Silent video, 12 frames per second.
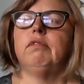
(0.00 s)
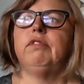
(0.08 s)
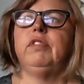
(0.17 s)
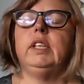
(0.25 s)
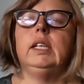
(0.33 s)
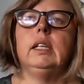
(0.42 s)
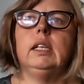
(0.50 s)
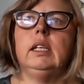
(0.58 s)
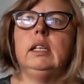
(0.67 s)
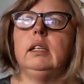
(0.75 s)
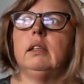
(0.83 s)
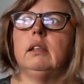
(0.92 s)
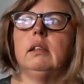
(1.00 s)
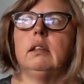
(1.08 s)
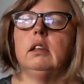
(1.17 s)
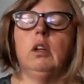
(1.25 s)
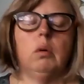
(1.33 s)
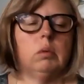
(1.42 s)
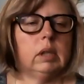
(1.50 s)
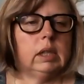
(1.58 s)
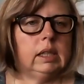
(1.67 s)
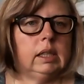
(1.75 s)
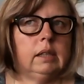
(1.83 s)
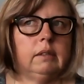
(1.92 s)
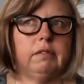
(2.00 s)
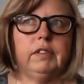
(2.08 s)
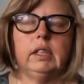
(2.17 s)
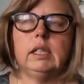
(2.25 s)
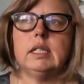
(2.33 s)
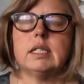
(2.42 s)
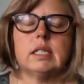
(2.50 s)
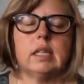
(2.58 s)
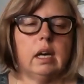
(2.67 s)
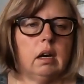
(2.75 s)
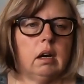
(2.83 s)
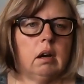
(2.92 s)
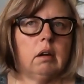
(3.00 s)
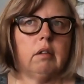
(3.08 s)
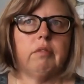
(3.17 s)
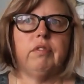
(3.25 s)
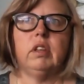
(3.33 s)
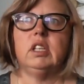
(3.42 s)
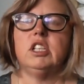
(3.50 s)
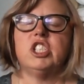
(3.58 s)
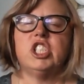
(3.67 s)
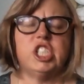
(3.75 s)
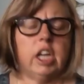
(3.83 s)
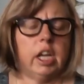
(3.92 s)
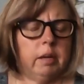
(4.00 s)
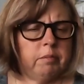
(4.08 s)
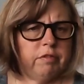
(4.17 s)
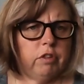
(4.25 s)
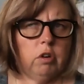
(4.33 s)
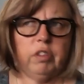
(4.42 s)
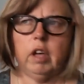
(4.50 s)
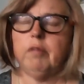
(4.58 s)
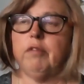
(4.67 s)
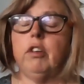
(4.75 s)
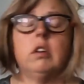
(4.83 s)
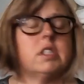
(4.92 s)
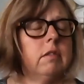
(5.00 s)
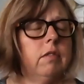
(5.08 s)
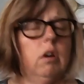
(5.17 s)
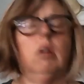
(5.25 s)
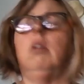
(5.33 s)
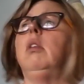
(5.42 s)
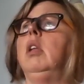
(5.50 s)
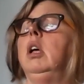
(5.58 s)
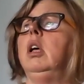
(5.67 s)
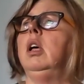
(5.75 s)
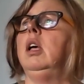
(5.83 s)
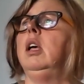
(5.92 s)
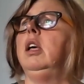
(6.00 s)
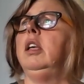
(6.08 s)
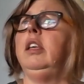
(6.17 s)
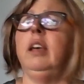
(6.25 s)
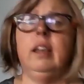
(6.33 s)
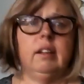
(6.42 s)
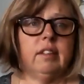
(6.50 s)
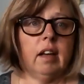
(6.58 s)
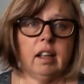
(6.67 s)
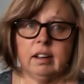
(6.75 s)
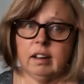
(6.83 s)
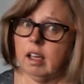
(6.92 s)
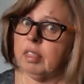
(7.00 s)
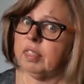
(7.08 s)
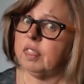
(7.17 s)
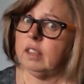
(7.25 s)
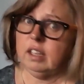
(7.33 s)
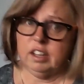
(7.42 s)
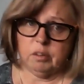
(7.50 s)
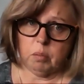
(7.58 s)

feeling lonely, feeling scared, feeling shameful, that first of all, you ain't done nothing